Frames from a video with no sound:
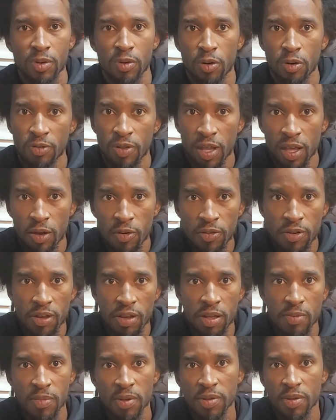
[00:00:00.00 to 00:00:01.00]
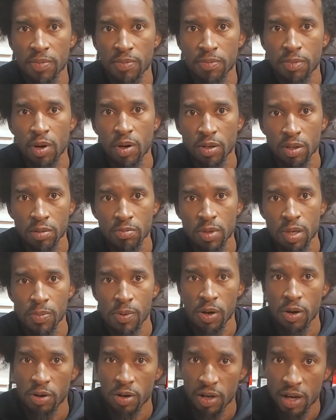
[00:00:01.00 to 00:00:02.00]
or they go get them and then mark them up
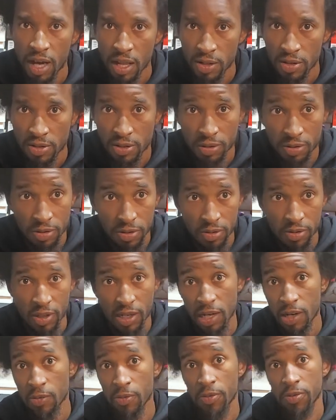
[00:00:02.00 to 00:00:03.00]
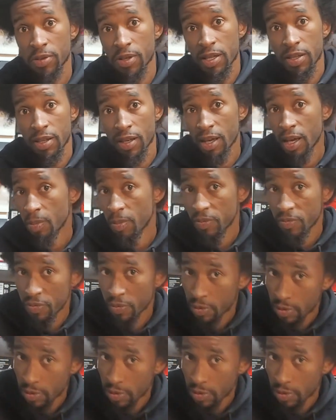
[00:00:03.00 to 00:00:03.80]
$100 on you. And I don't want that to happen for